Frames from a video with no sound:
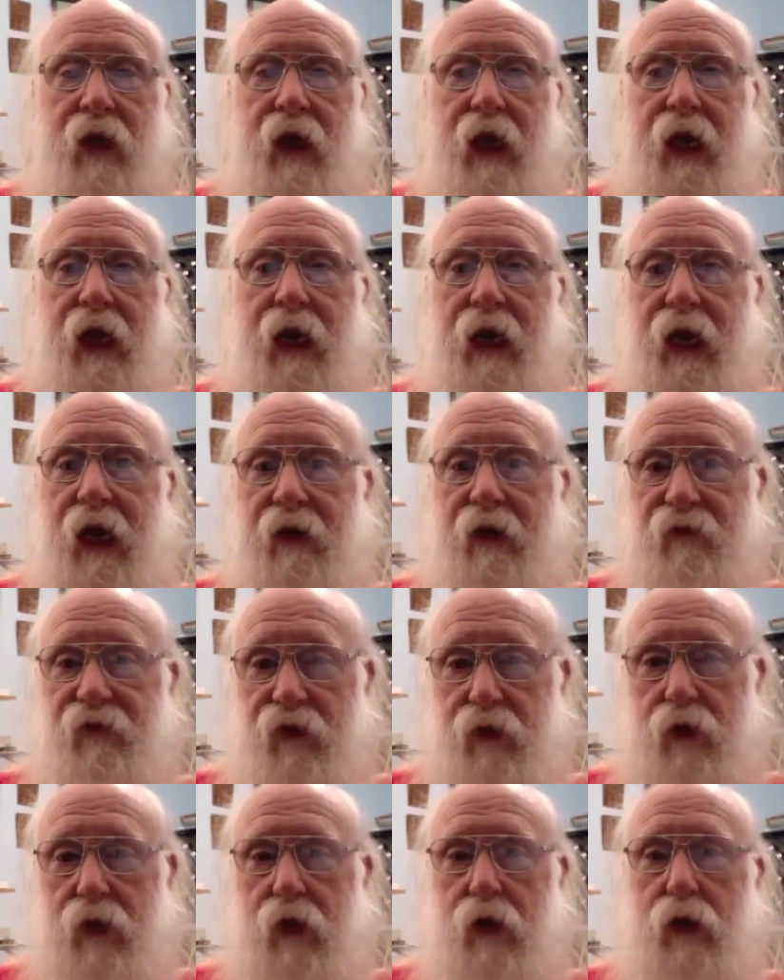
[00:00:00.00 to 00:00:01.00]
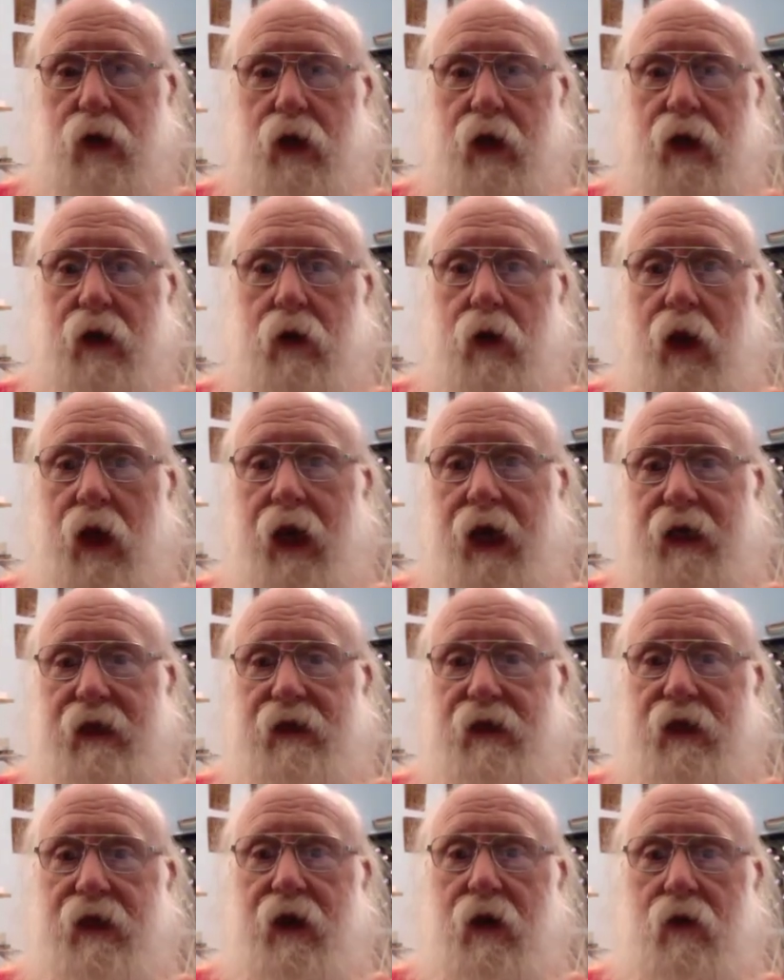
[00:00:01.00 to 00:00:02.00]
and have just a single
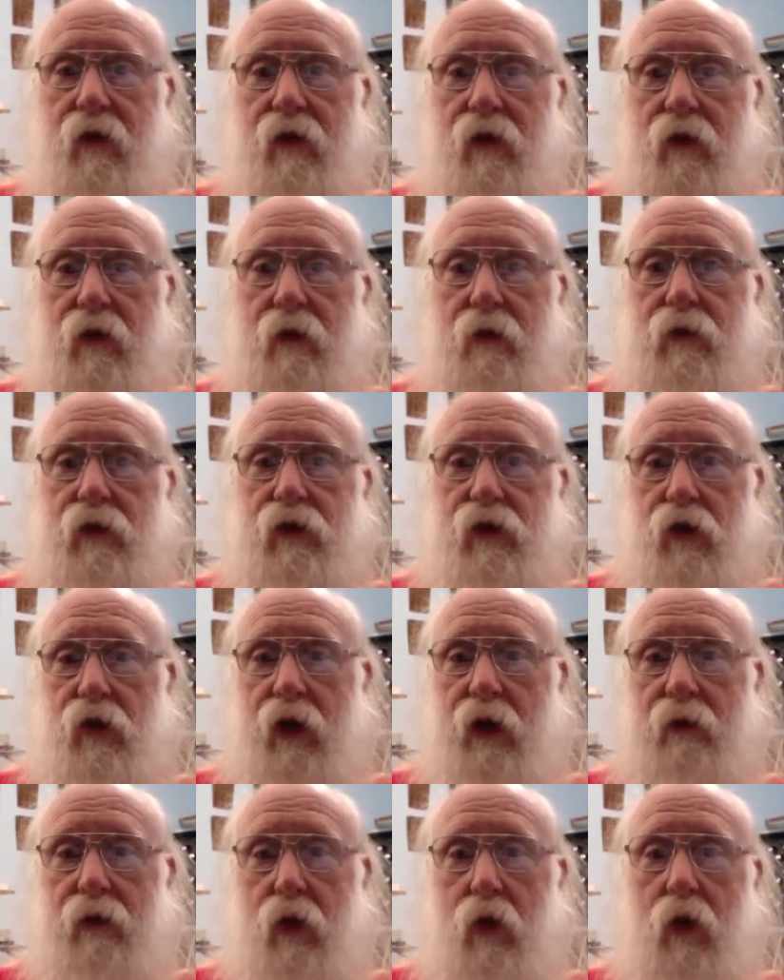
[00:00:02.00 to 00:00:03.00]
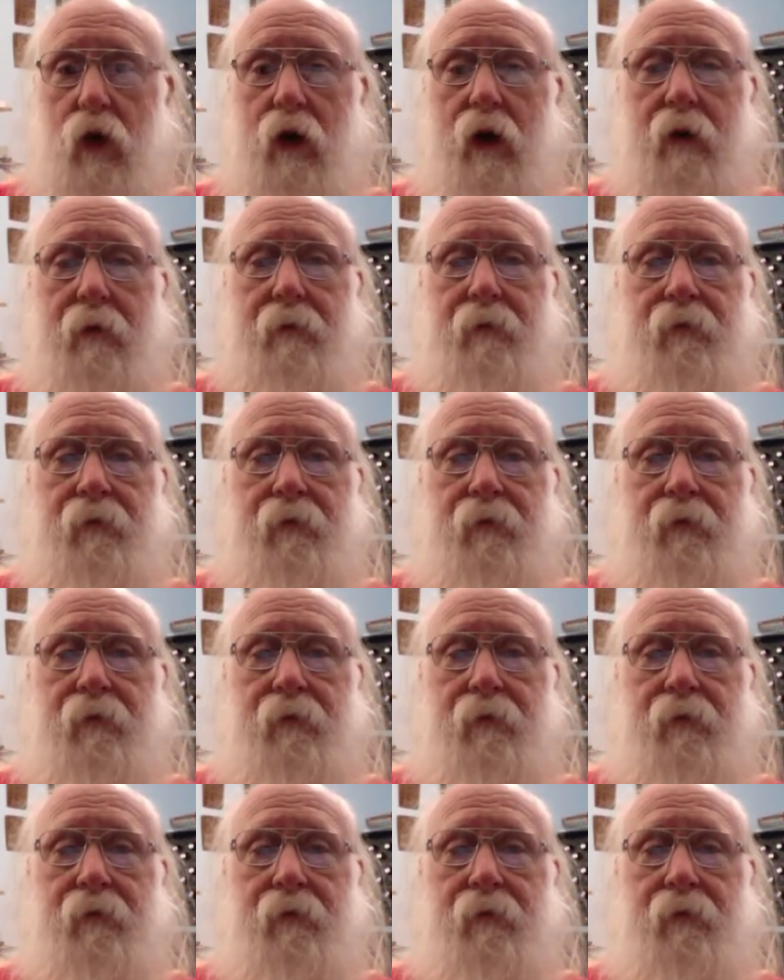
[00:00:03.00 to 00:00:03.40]
IC on the circuit board.